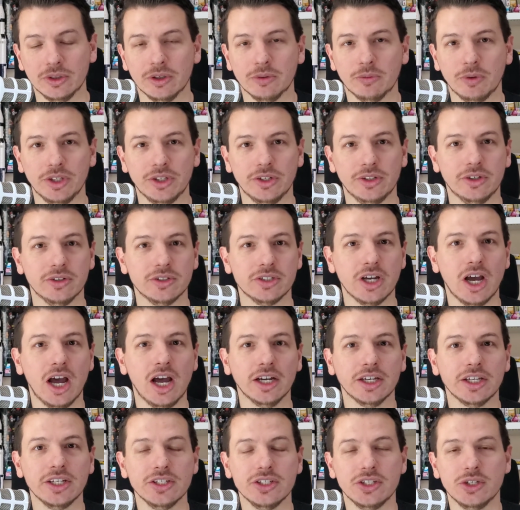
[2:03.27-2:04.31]
whether they're
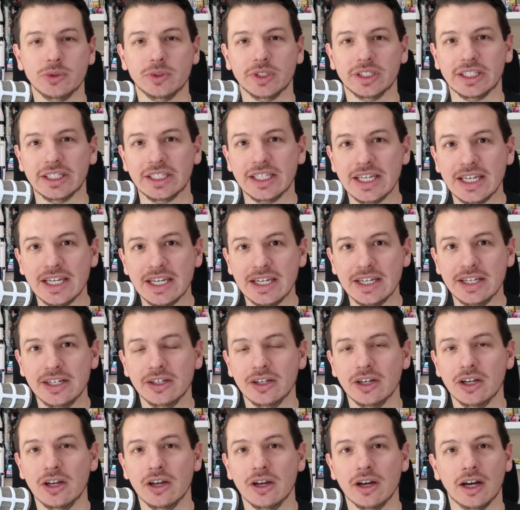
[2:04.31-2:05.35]
talking to a lead,
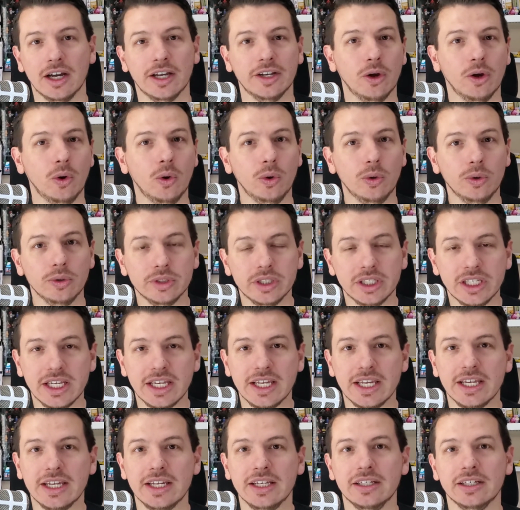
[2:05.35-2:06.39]
an old
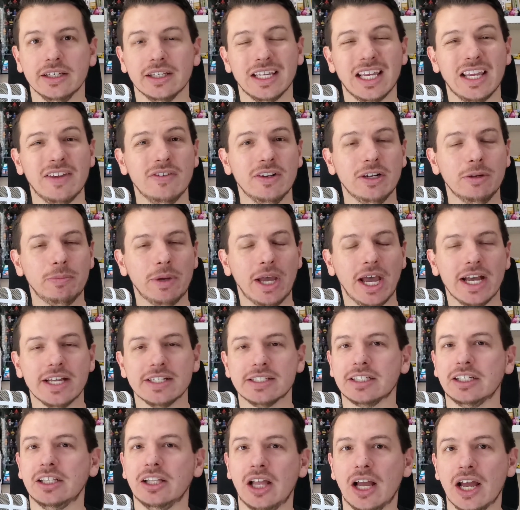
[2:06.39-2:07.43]
lead, even a past
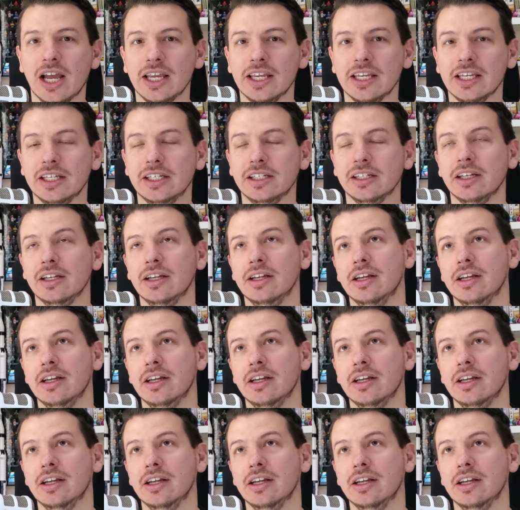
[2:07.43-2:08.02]
client,